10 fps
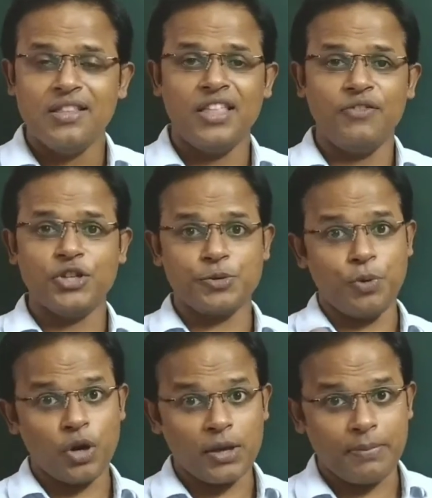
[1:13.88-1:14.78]
Then we
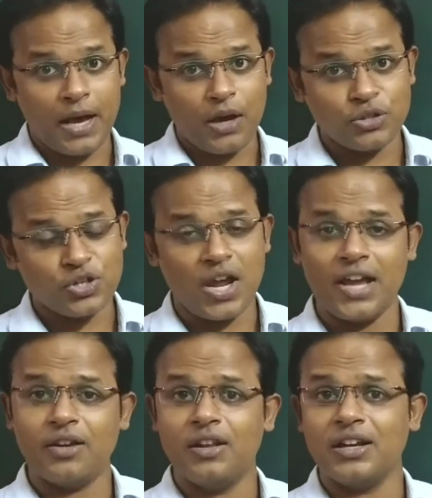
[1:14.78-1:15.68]
spoke about
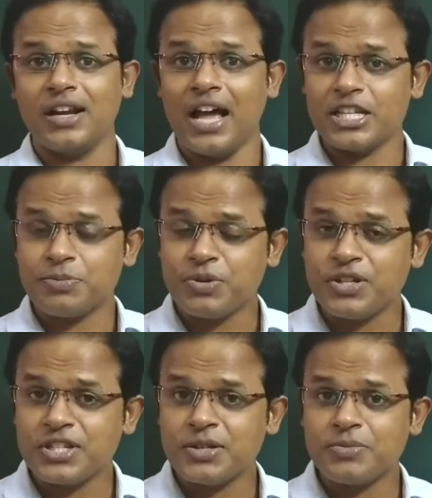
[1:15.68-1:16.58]
triangular glass
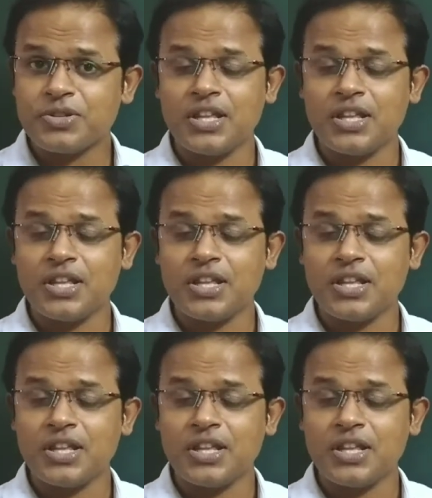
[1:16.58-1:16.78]
prisms.